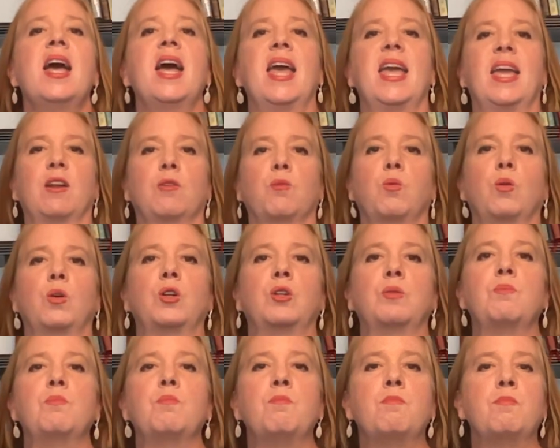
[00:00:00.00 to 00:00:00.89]
and
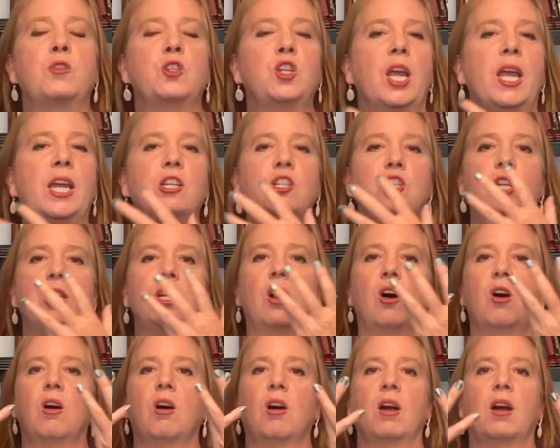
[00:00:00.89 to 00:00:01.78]
we're changing
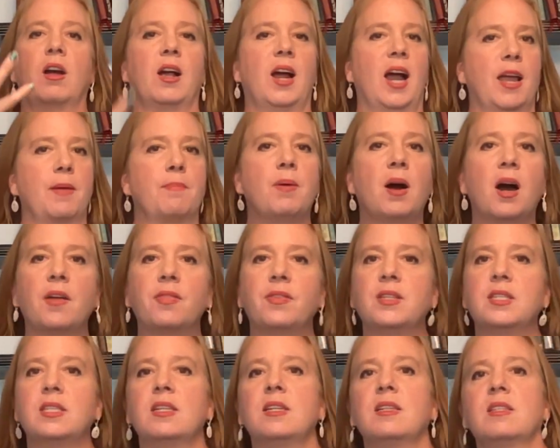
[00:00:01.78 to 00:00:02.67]
our
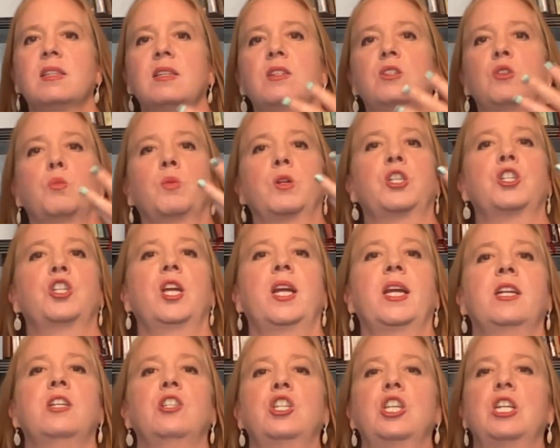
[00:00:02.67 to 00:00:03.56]
hypotheses, we're
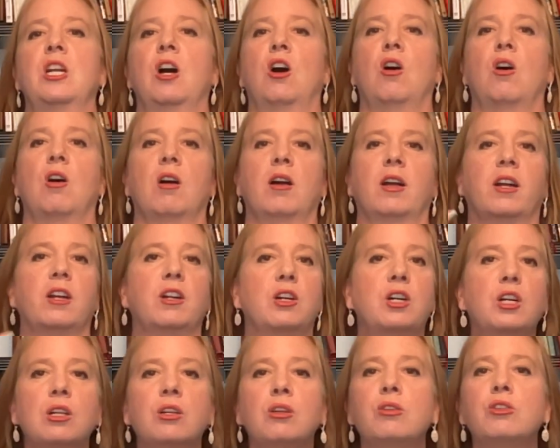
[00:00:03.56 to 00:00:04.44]
changing our
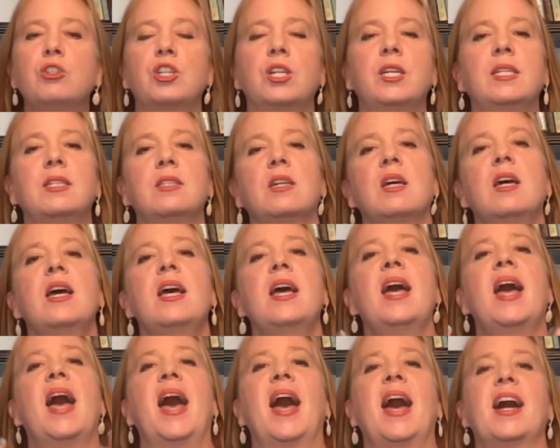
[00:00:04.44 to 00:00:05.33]
conclusions
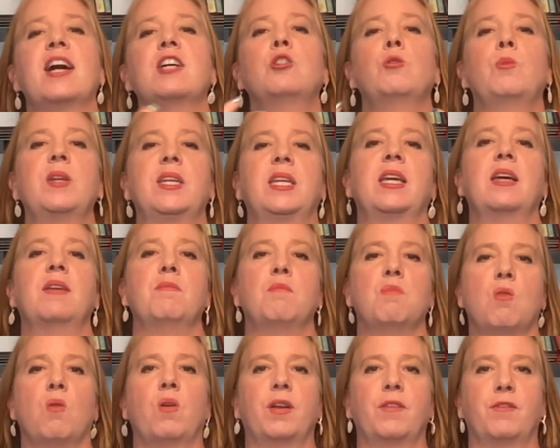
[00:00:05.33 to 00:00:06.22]
as we get
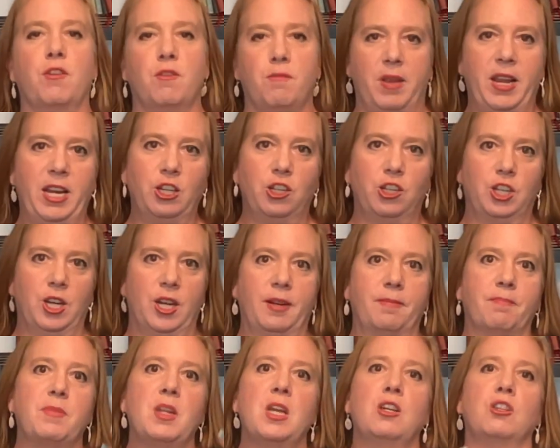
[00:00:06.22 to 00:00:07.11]
more information.